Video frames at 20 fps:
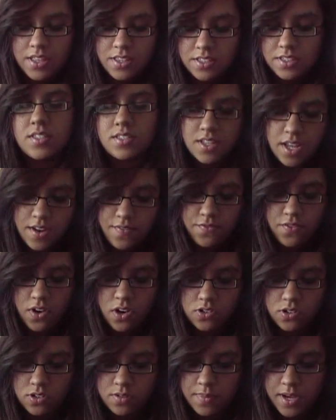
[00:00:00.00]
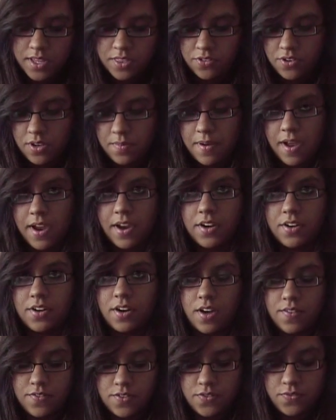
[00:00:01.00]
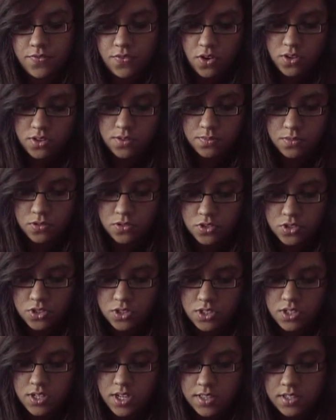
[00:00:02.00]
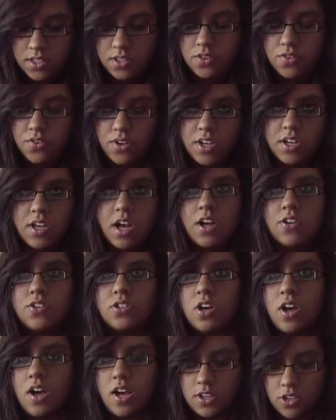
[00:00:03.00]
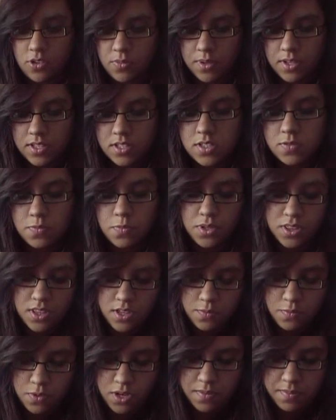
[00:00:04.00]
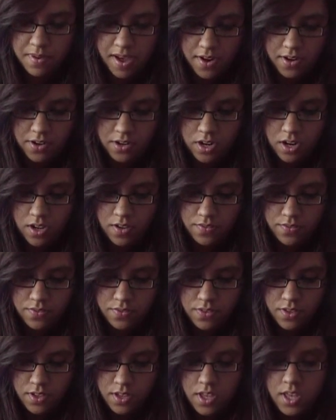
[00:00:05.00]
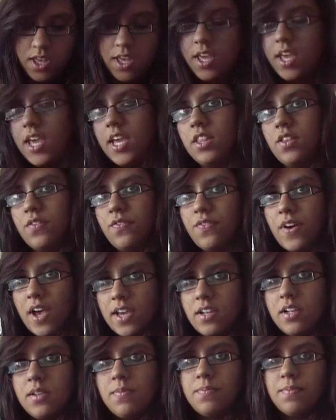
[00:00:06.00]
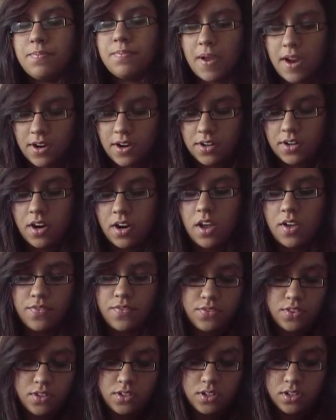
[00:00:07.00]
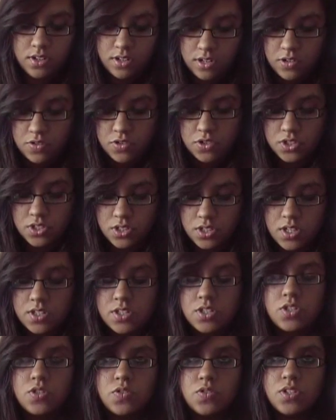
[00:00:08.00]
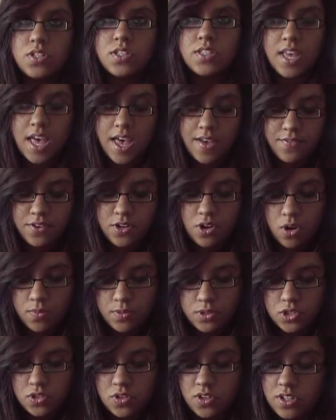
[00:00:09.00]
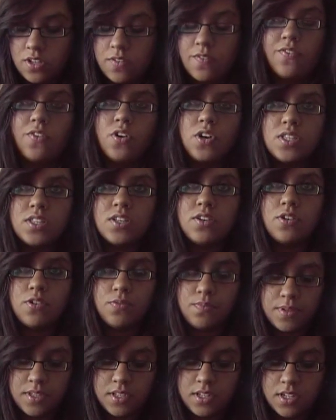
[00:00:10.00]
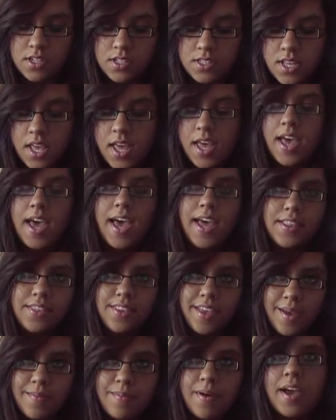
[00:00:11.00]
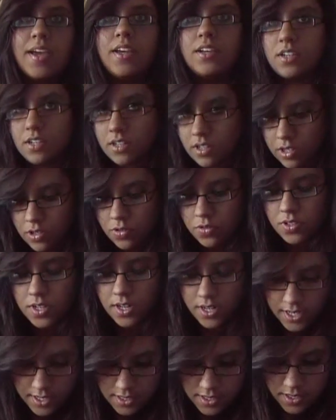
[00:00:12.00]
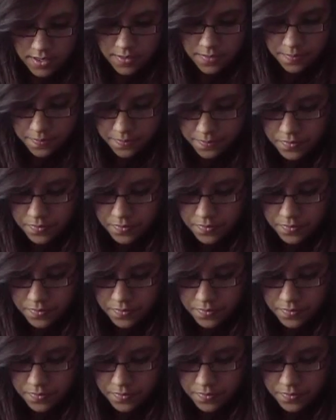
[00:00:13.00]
This is then followed by 3 paragraphs for the motion and then 3 counter-arguments within 1 paragraph. In the final paragraph, the conclusion, students have an opportunity to voice their opinions and thereby conclude their essay.